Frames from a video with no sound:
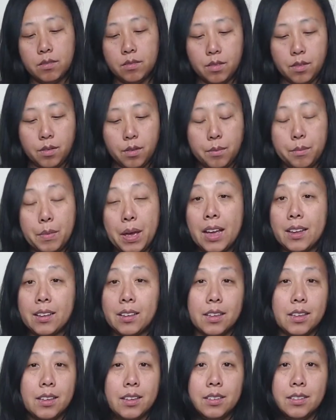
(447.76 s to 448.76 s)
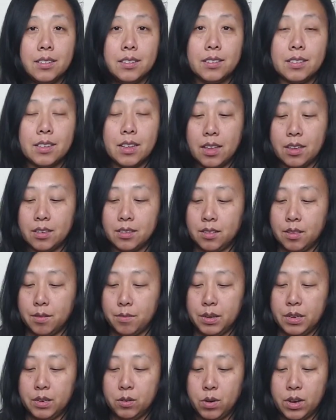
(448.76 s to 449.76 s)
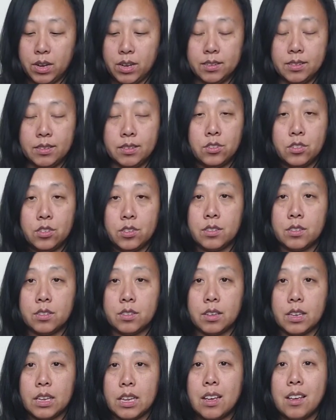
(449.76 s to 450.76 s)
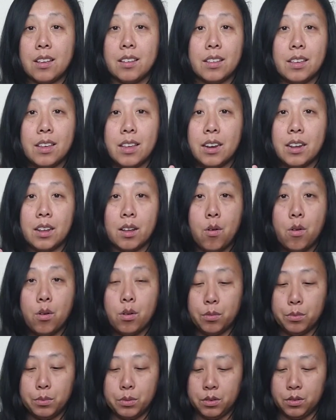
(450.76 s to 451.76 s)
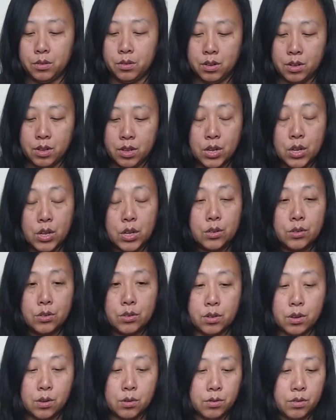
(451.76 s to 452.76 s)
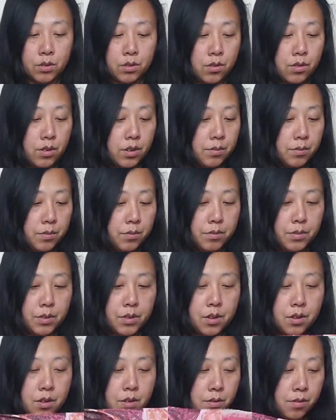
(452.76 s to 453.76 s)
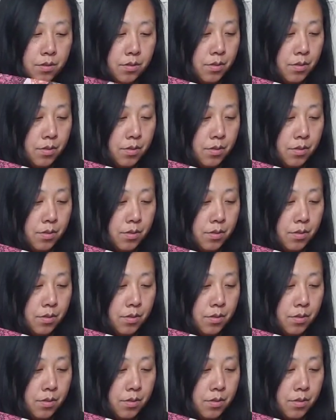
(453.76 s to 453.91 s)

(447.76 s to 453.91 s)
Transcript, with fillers: back east and the Midwest just getting horrible snowstorm. So